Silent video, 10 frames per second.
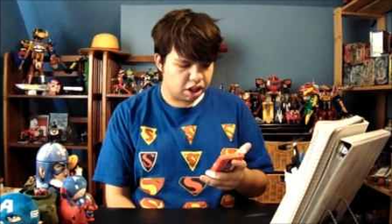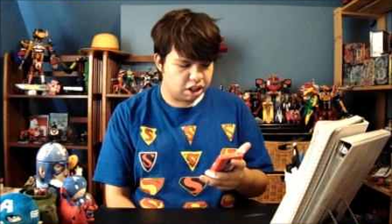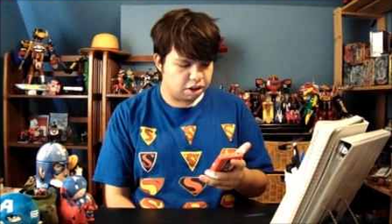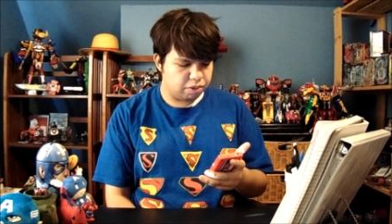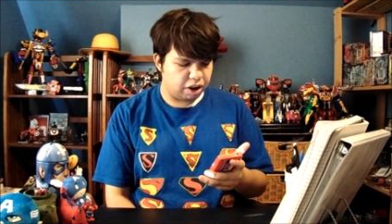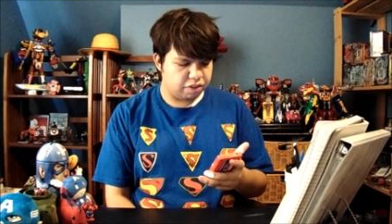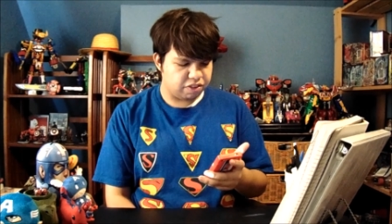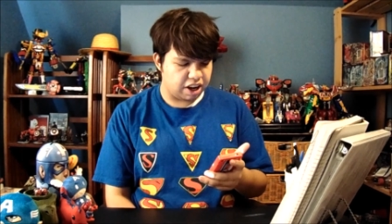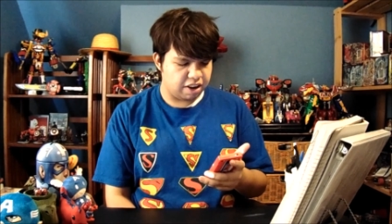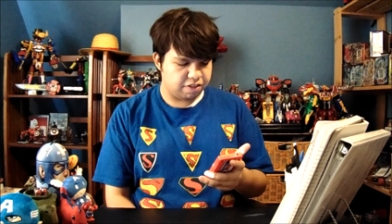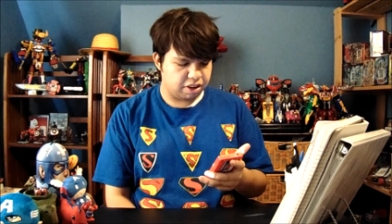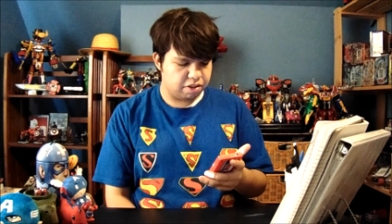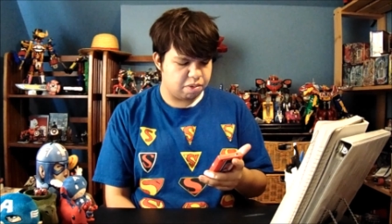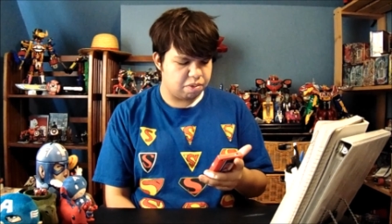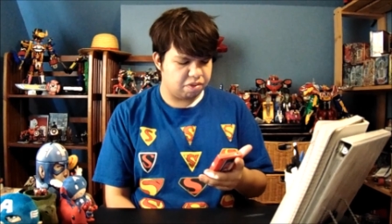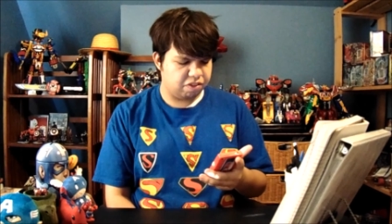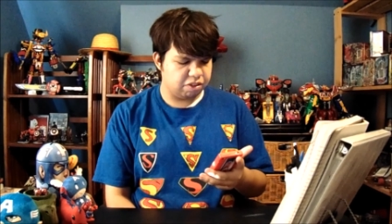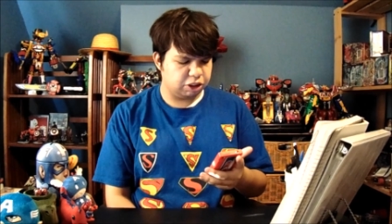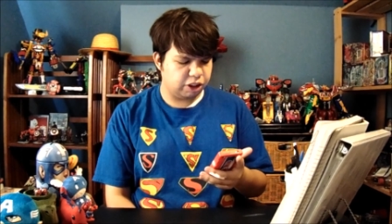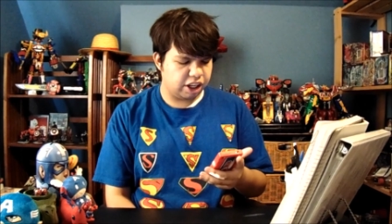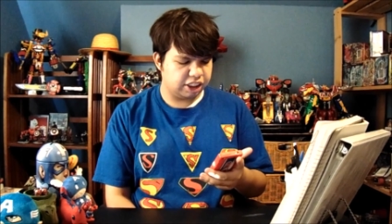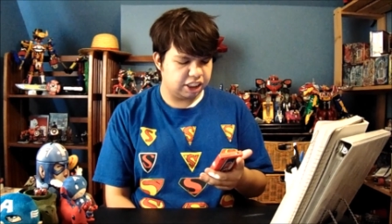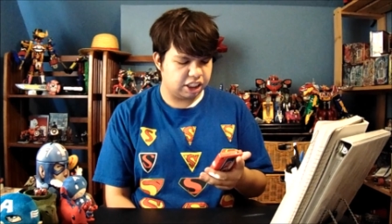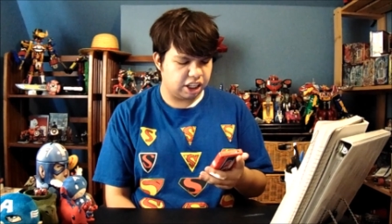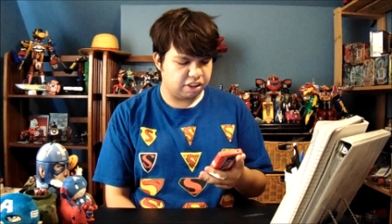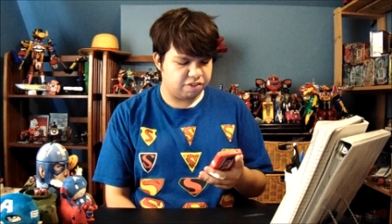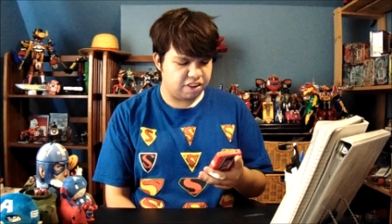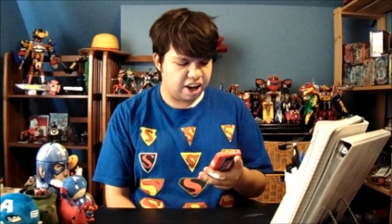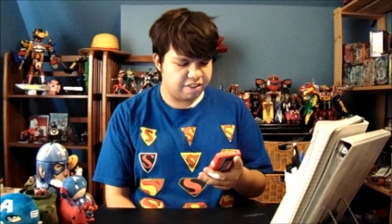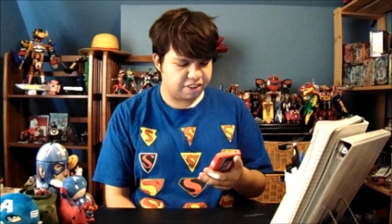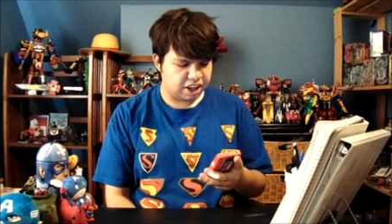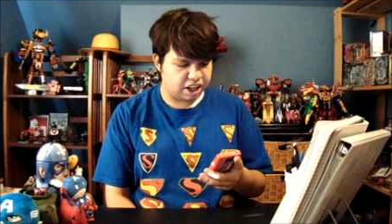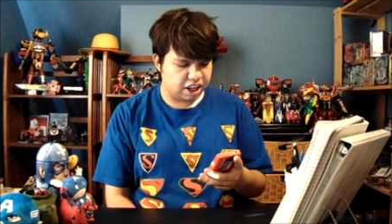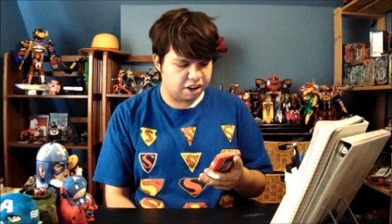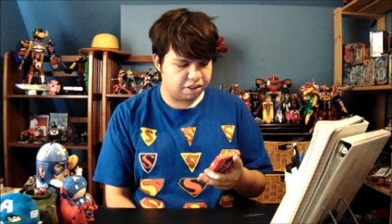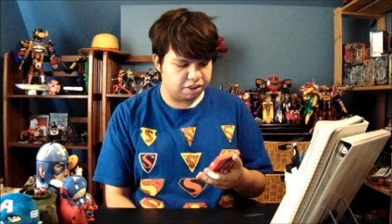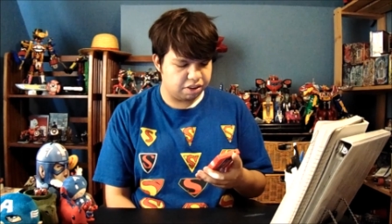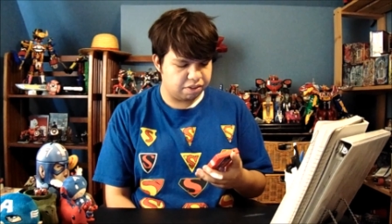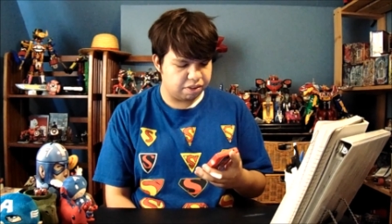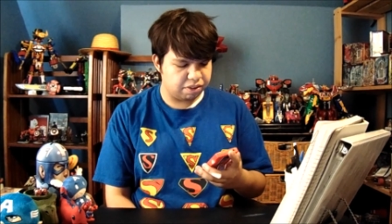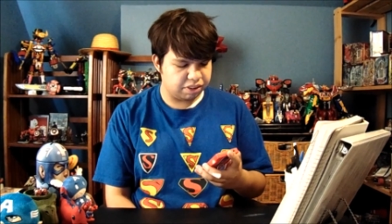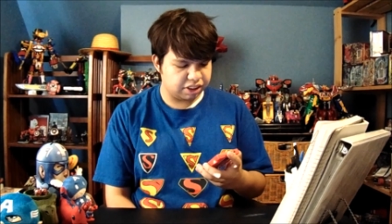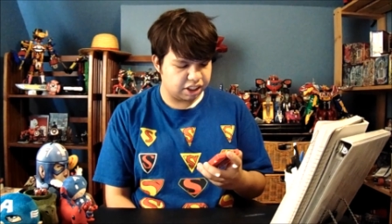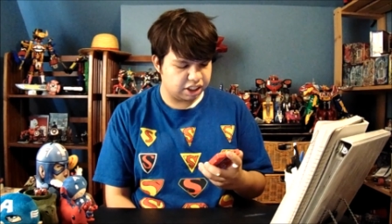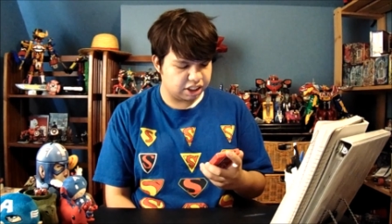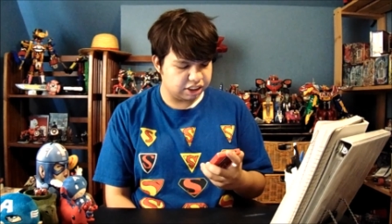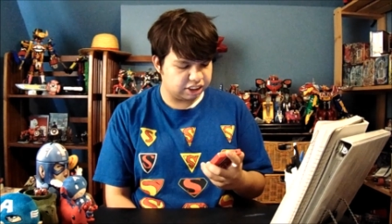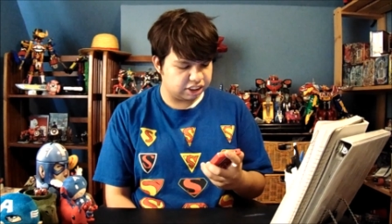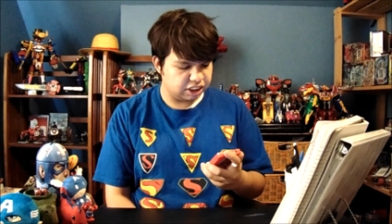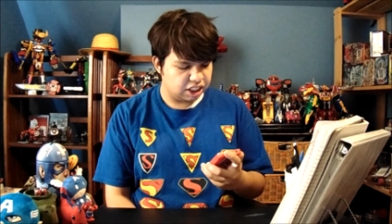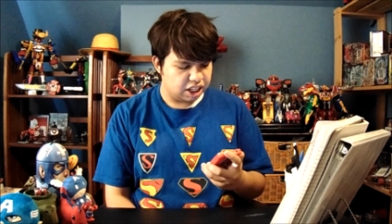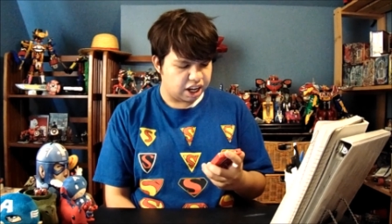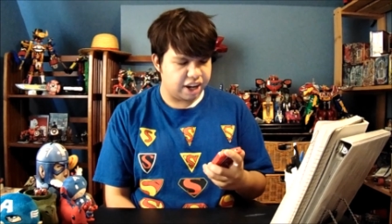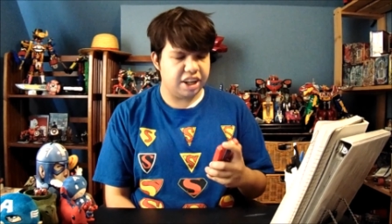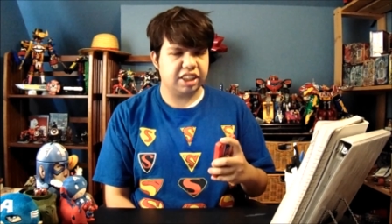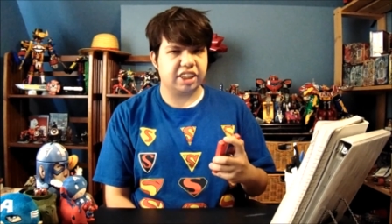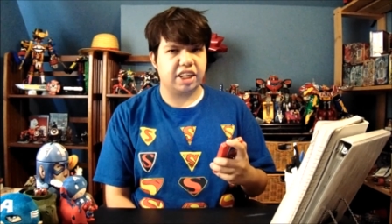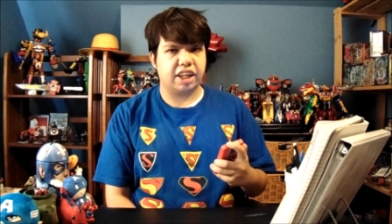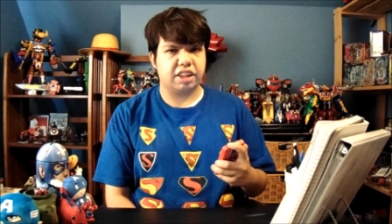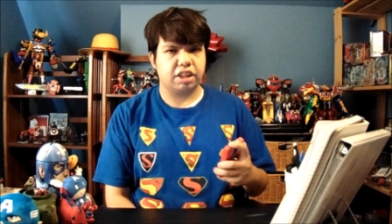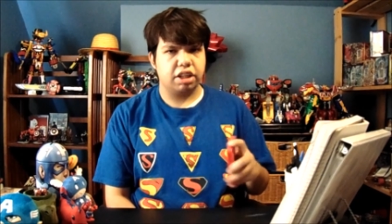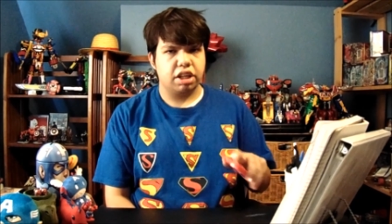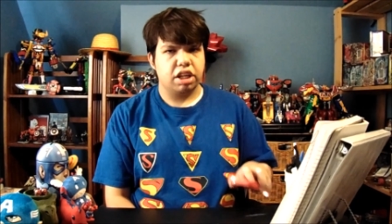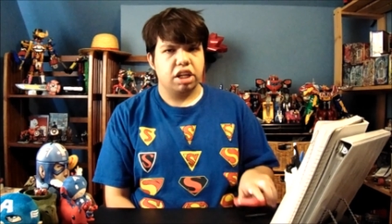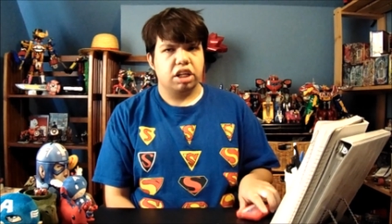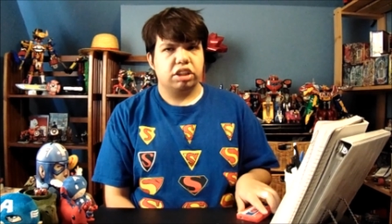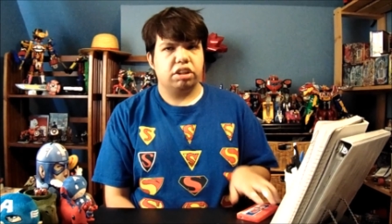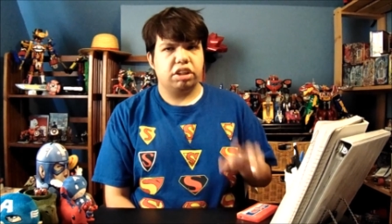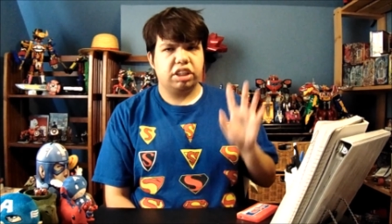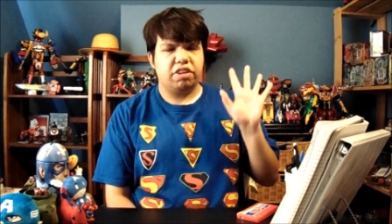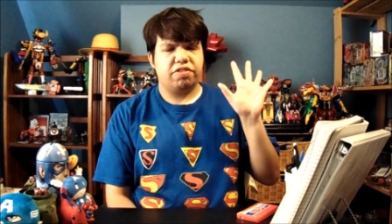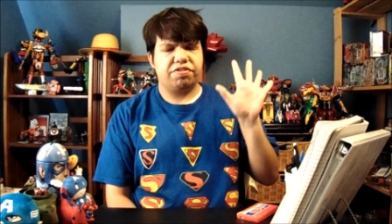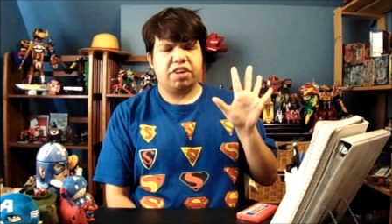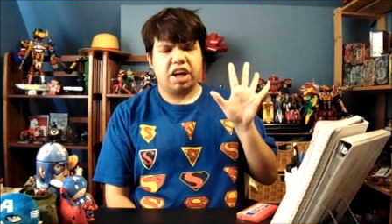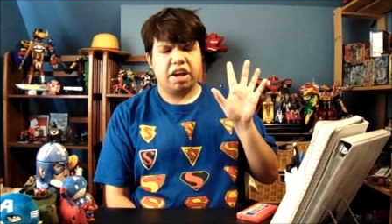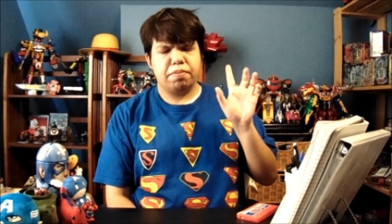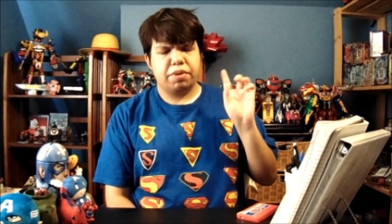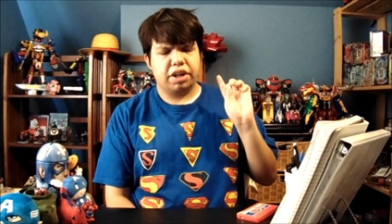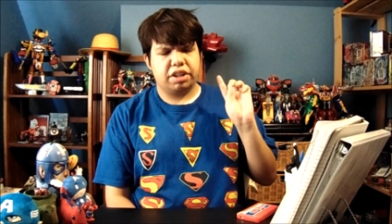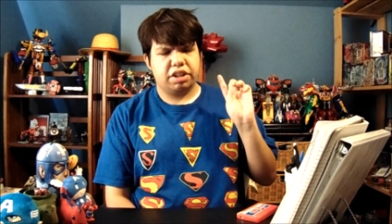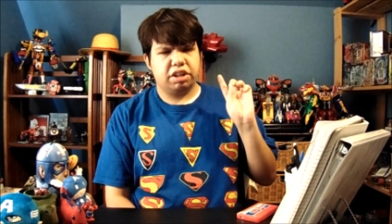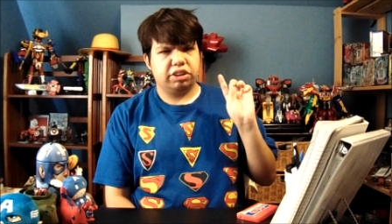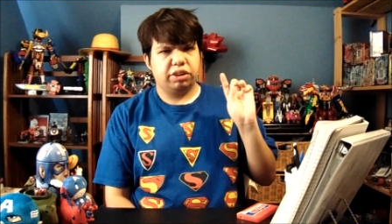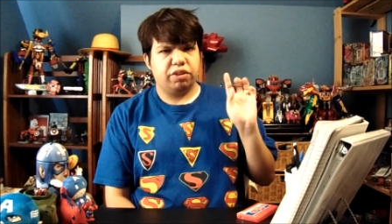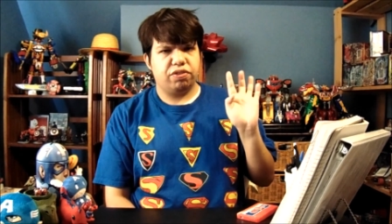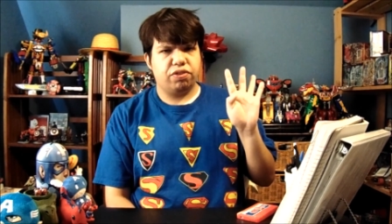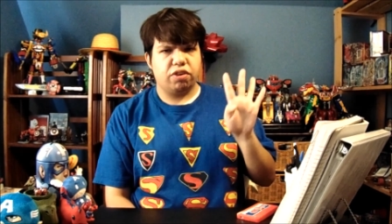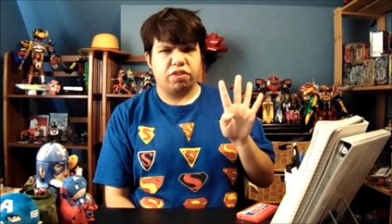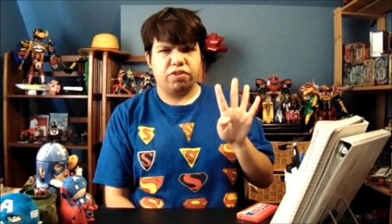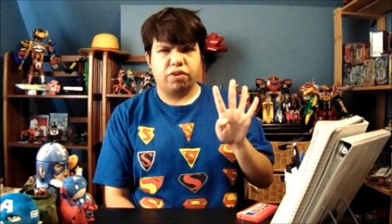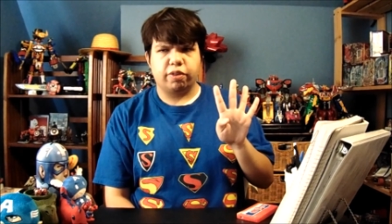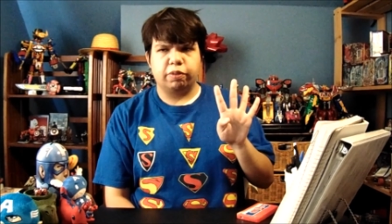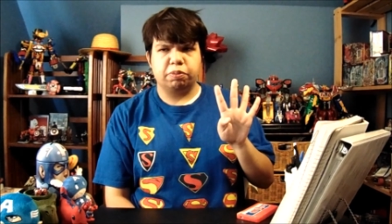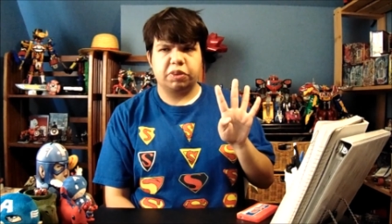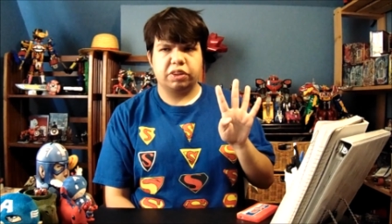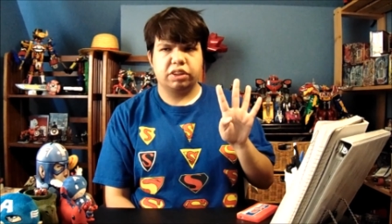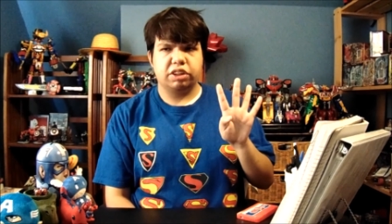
I didn't write five. I remember from the trailer it said collect five hero heroic icons. I think it said that. But it said five, but there's only four forms.